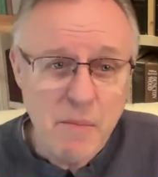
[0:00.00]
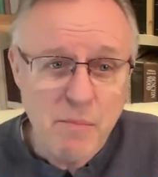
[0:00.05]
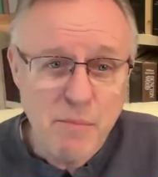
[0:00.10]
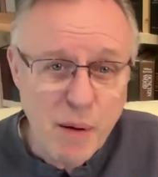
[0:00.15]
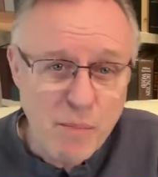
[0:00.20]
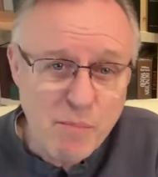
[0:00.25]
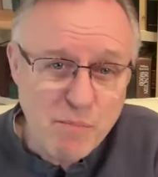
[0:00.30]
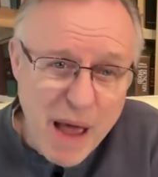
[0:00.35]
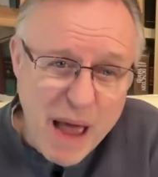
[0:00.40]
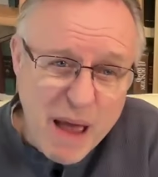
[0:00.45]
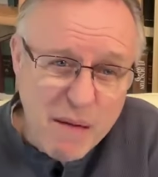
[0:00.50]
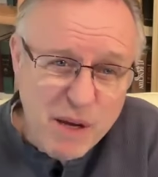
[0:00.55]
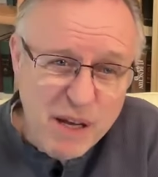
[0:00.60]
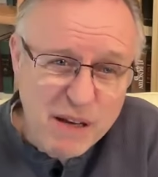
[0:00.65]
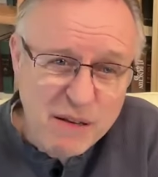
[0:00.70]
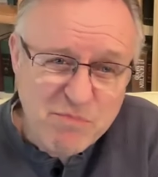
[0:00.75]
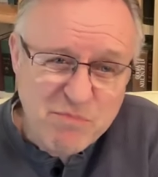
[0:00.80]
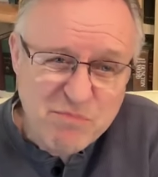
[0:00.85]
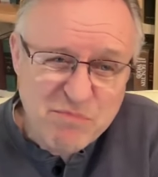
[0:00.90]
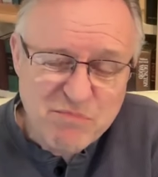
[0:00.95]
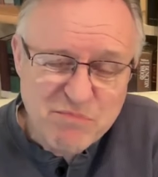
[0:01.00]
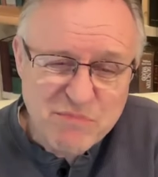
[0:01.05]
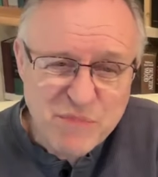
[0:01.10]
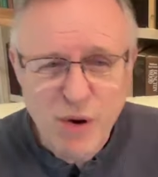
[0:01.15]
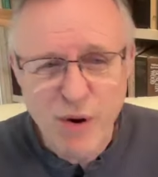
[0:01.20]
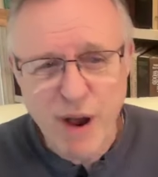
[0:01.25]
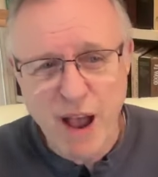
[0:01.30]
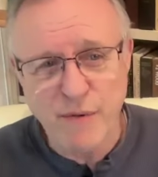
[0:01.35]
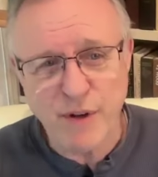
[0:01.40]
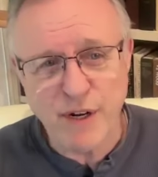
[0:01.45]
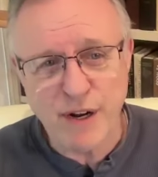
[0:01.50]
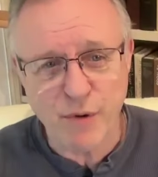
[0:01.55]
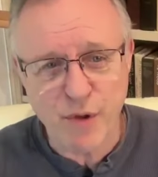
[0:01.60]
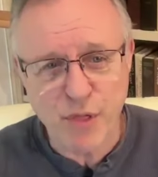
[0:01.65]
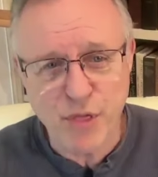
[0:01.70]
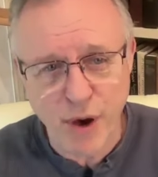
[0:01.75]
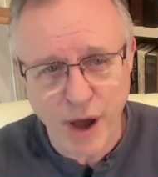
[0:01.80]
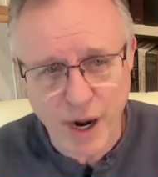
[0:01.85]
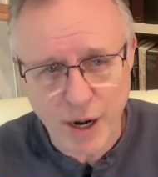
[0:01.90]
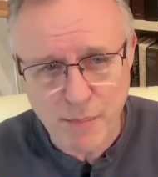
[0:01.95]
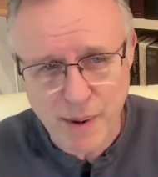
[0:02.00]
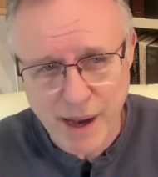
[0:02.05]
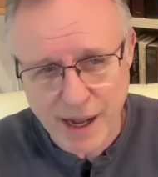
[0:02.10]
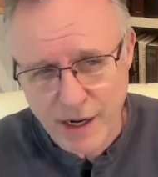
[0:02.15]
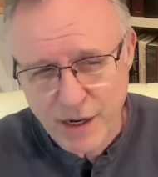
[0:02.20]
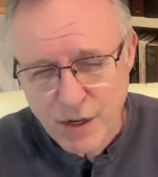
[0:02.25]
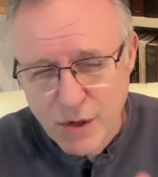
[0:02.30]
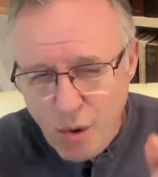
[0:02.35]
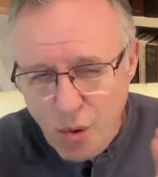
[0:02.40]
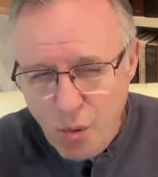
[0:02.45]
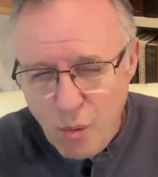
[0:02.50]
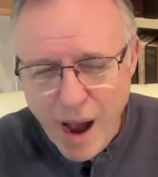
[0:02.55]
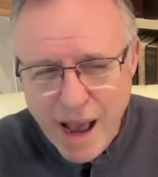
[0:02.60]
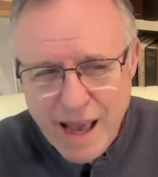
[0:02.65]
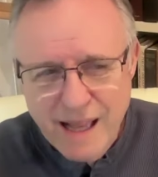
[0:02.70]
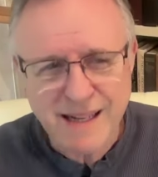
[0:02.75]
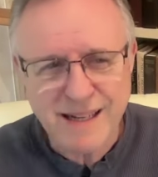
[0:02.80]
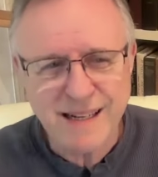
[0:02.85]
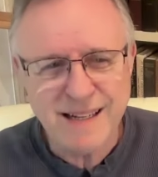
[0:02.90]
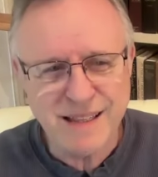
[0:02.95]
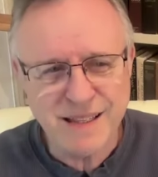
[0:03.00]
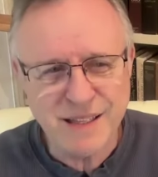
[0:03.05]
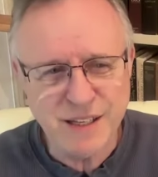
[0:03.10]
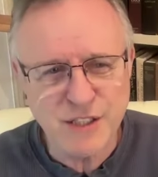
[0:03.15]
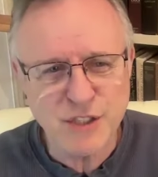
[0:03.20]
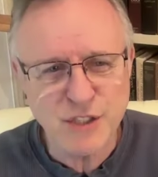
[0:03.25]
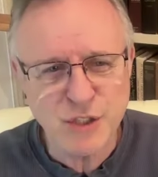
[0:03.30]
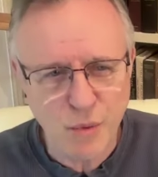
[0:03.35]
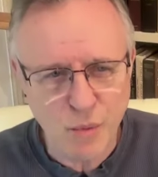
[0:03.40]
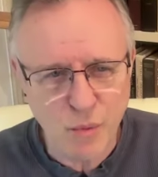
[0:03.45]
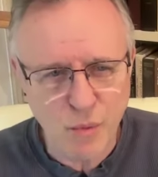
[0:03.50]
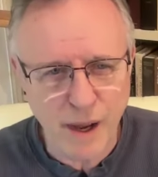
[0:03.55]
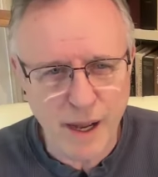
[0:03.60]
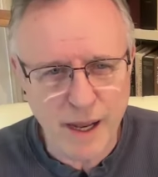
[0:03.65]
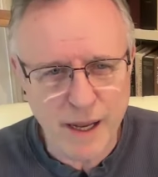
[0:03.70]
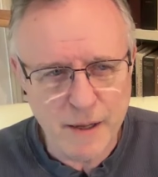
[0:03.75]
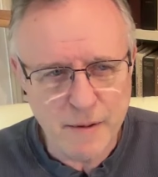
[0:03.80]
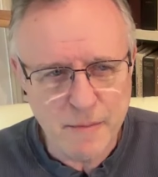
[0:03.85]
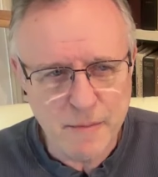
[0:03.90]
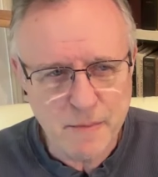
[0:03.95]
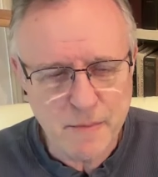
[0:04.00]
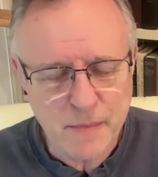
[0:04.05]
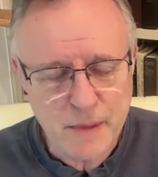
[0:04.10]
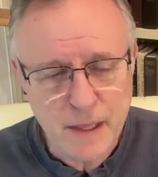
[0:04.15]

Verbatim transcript: but maybe you haven't ever thought about it quite this way.